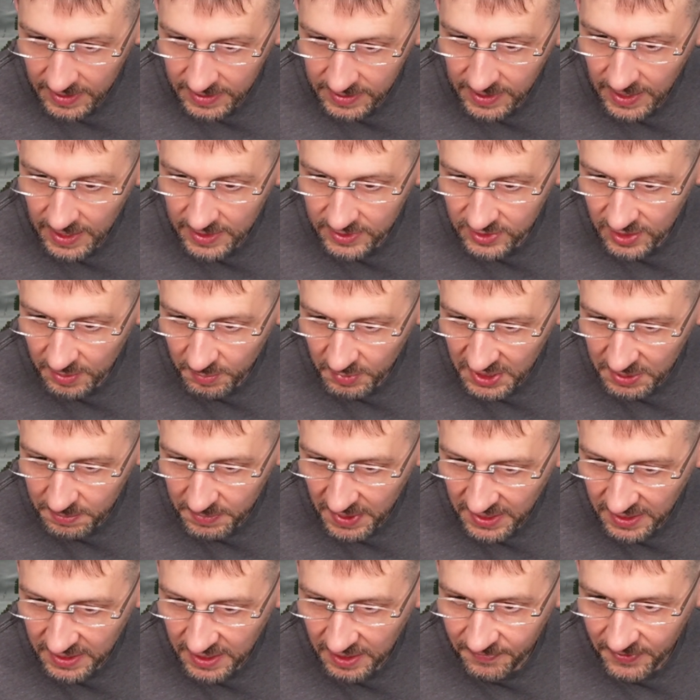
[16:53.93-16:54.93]
Yeah, somebody
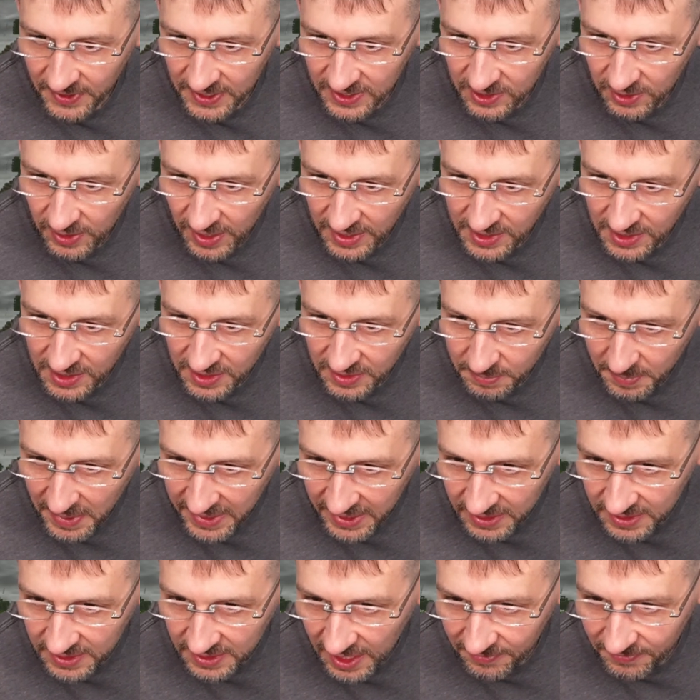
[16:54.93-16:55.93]
made an FAQ. I needed to
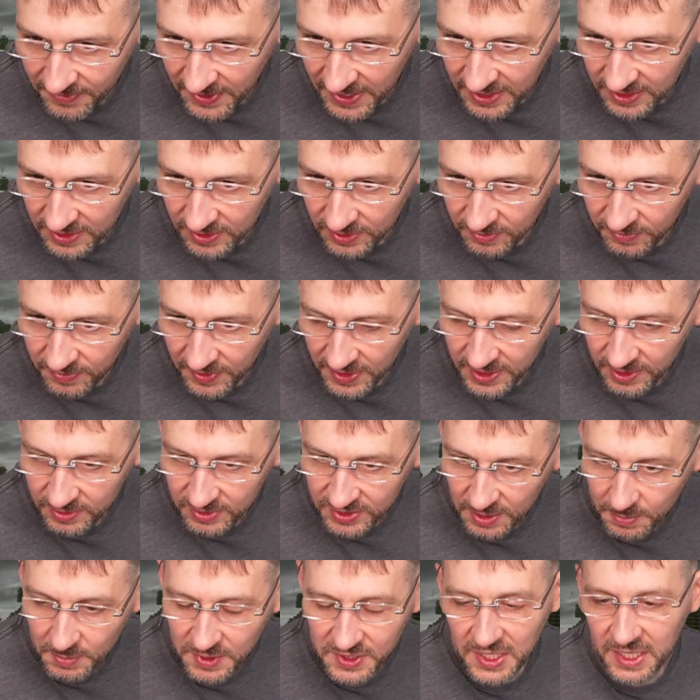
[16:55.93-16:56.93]
make an FAQ video.
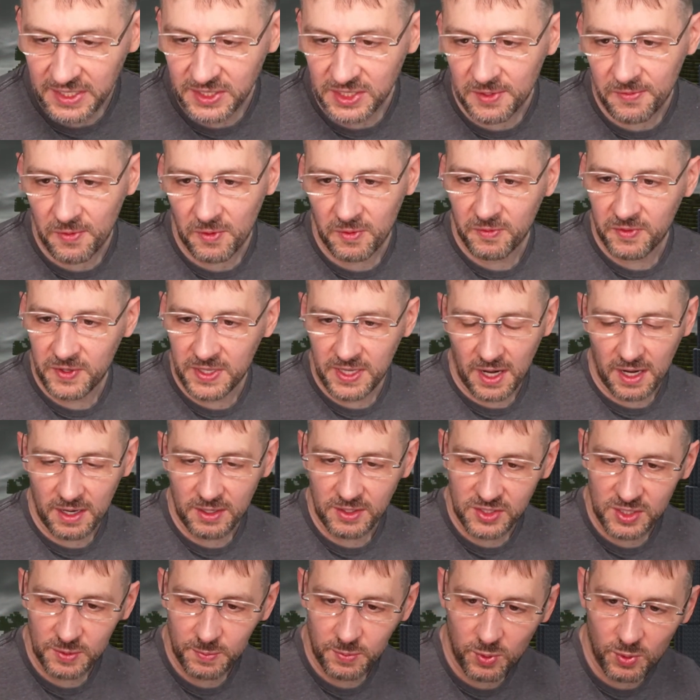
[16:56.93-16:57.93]
Someone's asking for VR
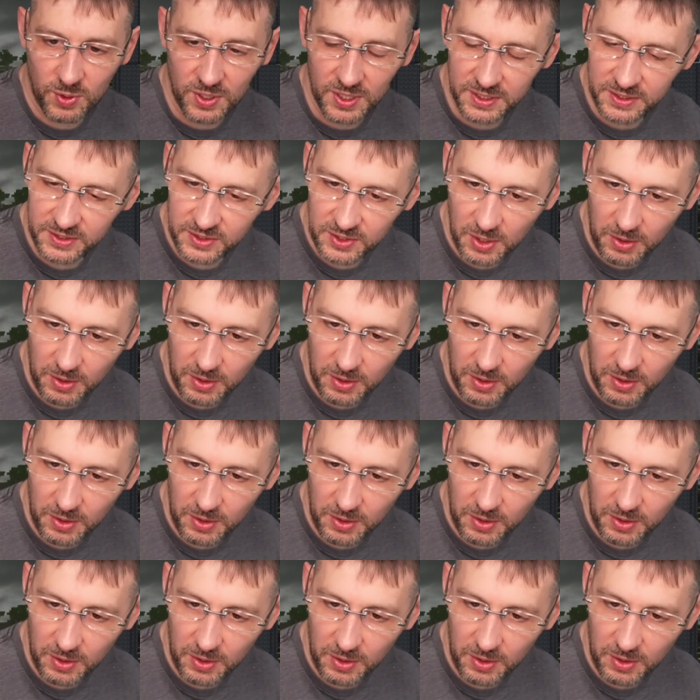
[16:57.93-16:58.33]
support.